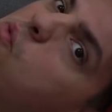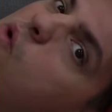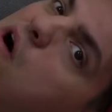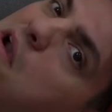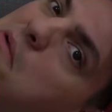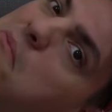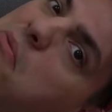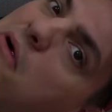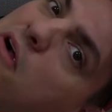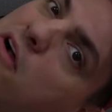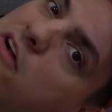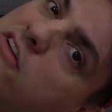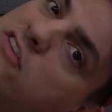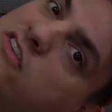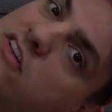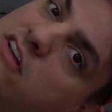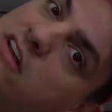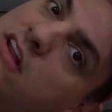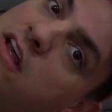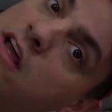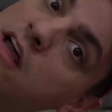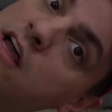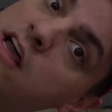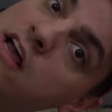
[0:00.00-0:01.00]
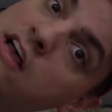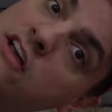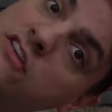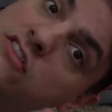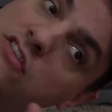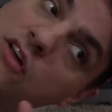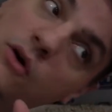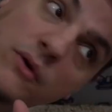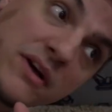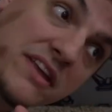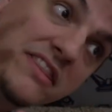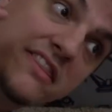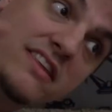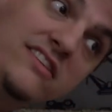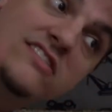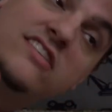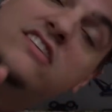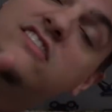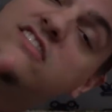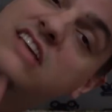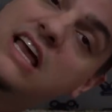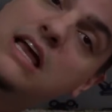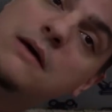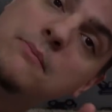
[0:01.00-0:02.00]
one person. So in this
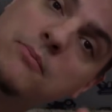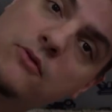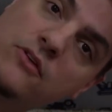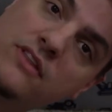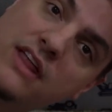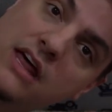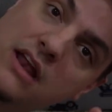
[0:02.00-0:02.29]
example